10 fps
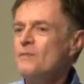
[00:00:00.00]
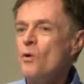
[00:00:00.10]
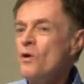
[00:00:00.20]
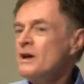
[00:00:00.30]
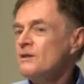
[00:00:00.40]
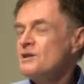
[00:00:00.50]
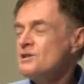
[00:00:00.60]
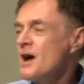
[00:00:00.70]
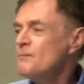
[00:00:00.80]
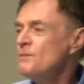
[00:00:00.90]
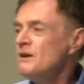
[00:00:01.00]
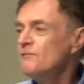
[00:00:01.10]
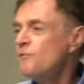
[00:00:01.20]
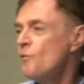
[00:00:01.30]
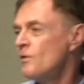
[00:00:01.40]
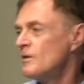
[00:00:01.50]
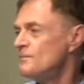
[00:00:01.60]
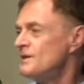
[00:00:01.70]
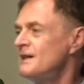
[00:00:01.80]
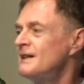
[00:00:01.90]
oil is not being
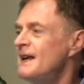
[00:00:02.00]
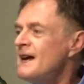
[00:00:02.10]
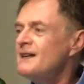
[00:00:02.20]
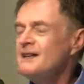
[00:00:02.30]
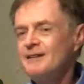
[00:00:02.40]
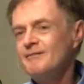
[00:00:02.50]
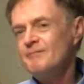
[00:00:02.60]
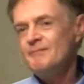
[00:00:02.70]
formed in any